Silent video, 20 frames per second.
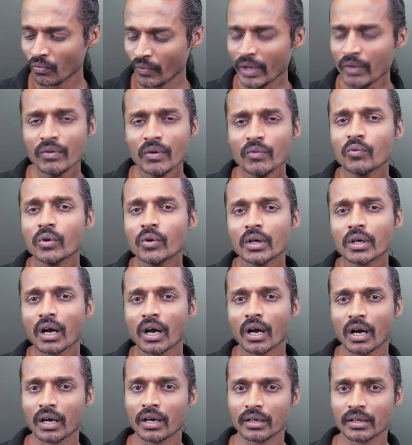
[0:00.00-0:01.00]
When we work
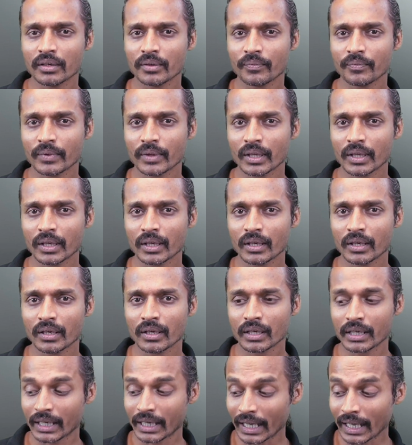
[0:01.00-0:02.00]
hard,
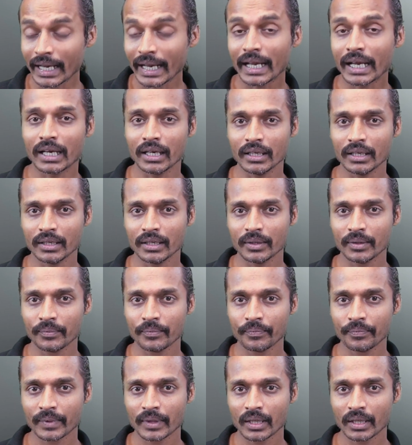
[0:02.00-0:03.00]
correctly,
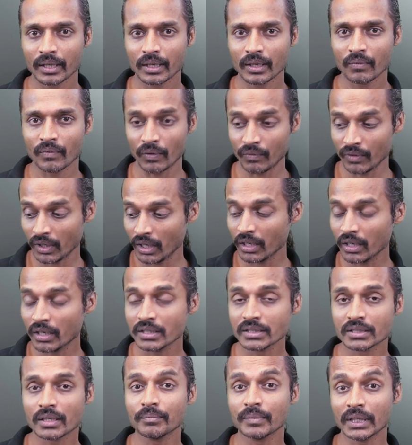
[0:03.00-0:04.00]
when we
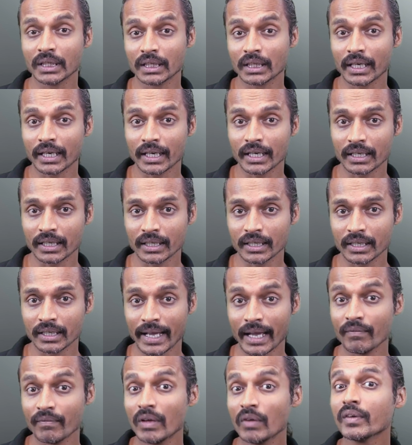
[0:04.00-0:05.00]
learn something correctly,
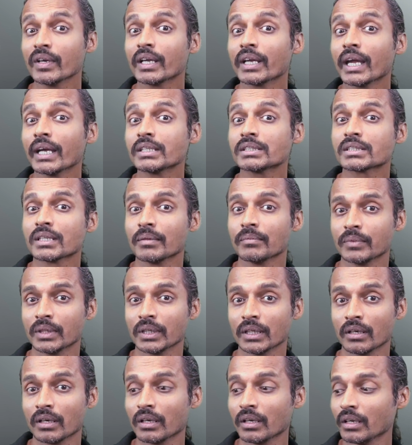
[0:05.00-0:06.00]
and when we get
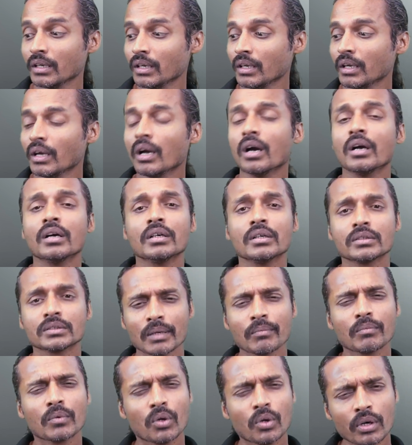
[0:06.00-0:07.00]
something,
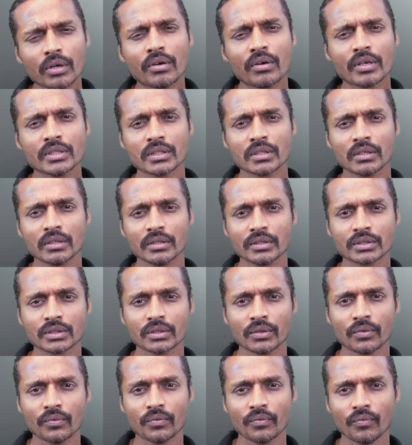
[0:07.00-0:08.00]
some good
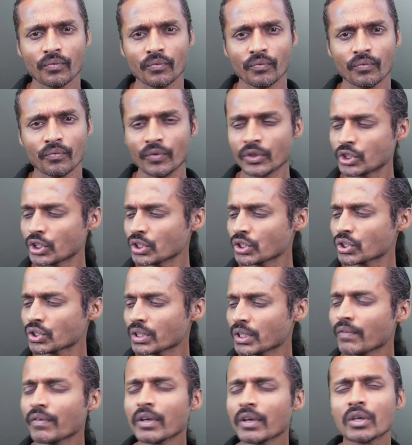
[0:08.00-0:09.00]
results, which
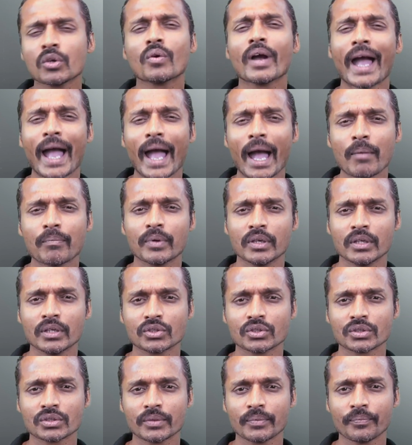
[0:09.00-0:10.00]
is giving you
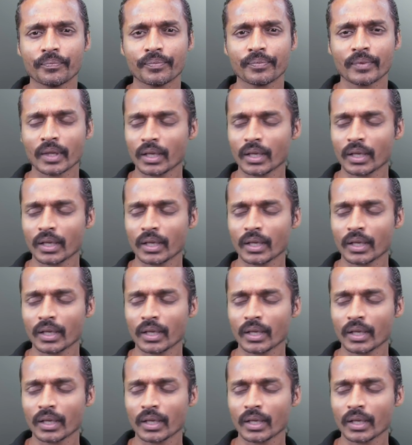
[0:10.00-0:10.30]
happiness,